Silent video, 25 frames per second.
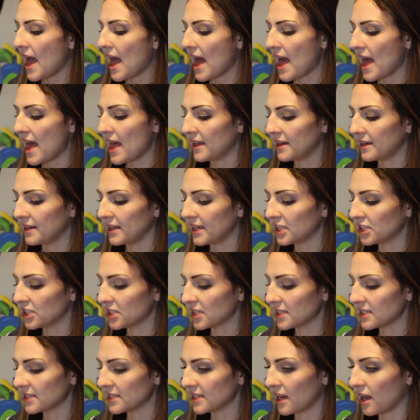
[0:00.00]
And it's
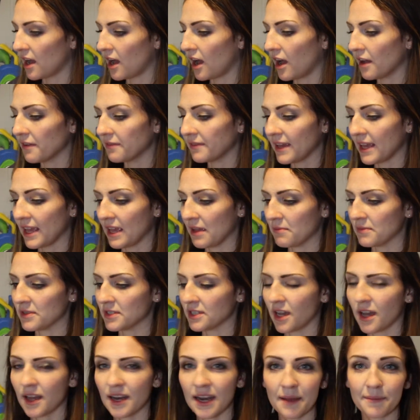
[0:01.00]
just off
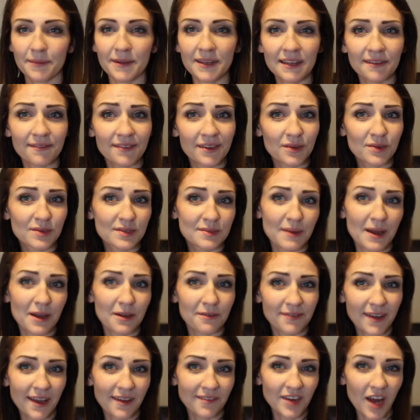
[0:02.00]
Amazon. I believe it was
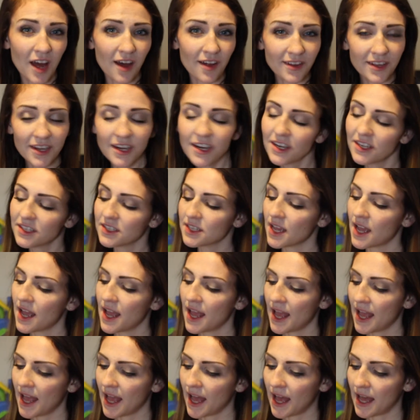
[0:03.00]
about $5
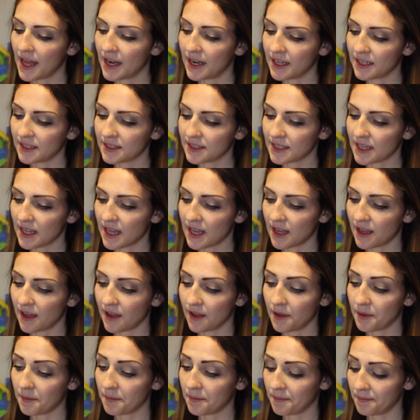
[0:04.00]
and it's
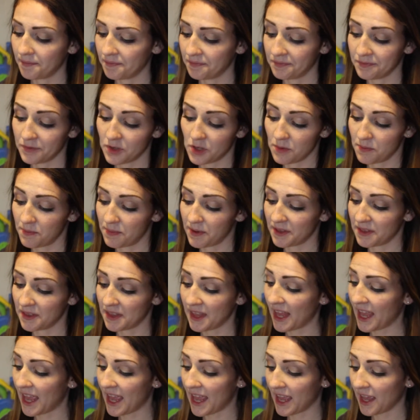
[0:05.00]
um, you put
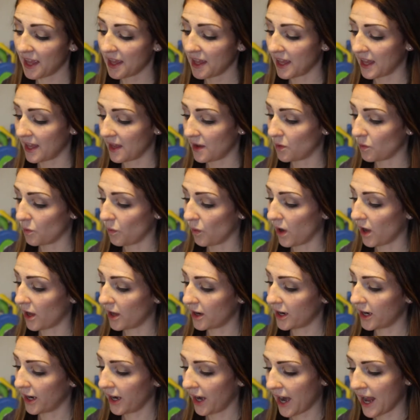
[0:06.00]
the egg in
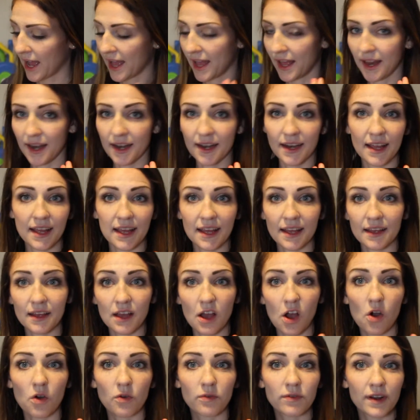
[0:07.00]
water and
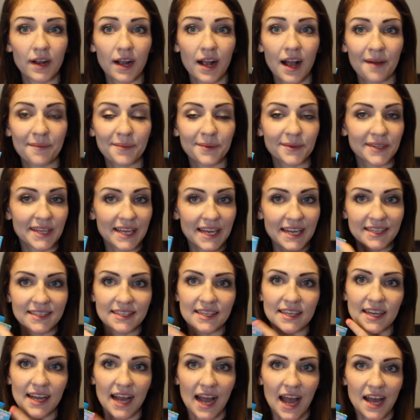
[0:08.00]
over a couple days
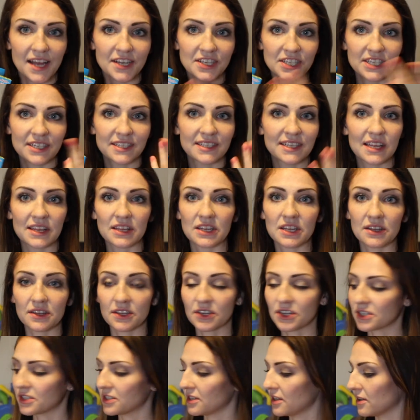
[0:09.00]
it hatches and then
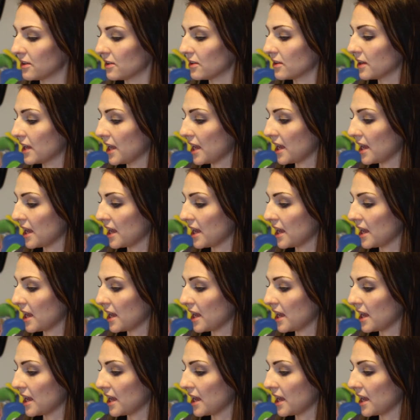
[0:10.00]
there's a little